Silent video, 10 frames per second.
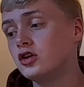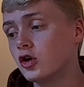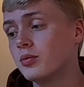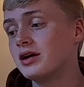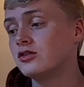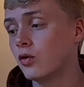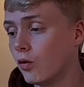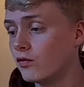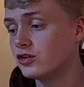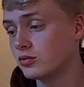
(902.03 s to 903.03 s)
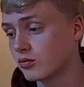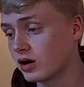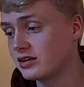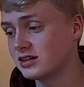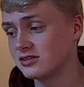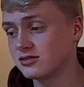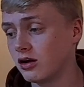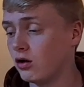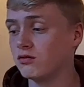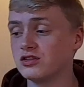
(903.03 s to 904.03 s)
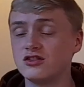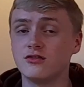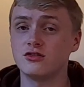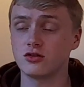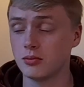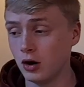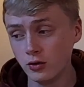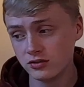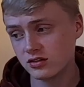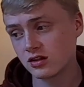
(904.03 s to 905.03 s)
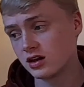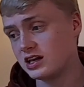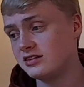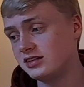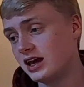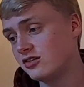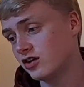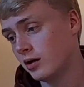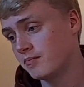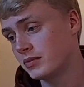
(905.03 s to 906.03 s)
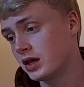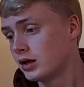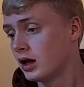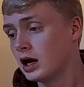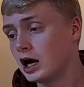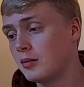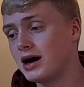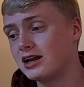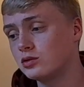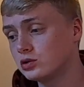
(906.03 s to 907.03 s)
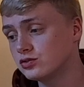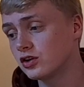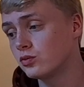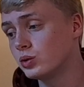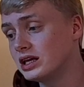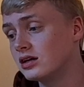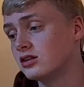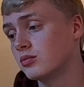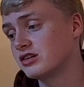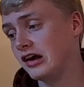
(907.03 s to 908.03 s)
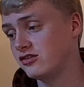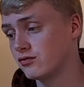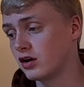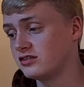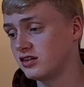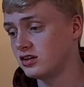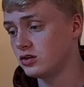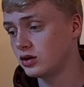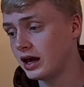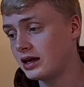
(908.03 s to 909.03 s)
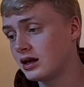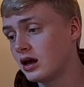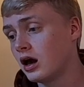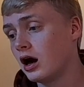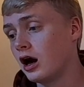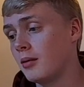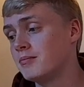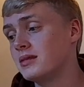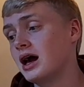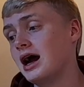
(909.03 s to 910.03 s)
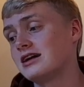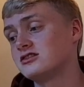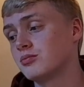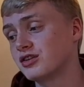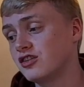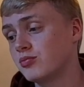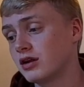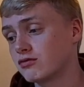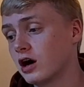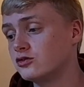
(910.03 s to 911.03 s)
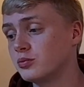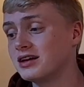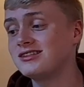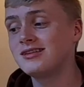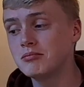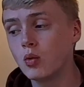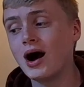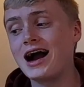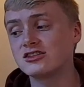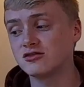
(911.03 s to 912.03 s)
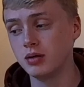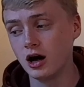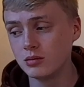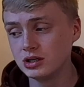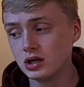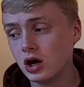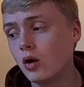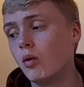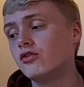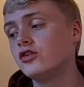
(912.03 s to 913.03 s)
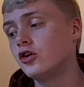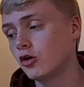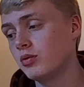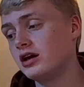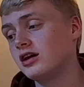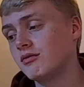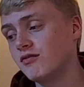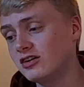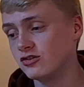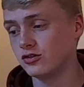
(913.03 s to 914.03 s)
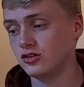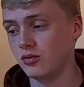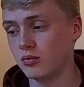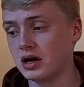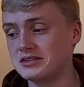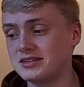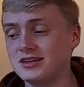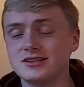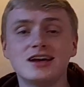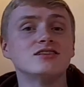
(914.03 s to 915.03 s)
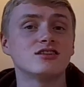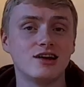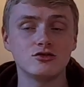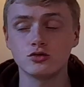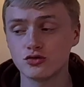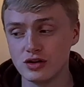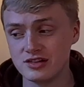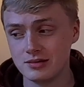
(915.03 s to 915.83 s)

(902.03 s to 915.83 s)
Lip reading: European Court of Human Rights, as a lot of Conservatives are opposed to the ECHR. And it would also weaken the protection of rights in the UK, as the British Bill of Rights would be a simple act of Parliament, whilst the European Convention on Human Rights is an international treaty.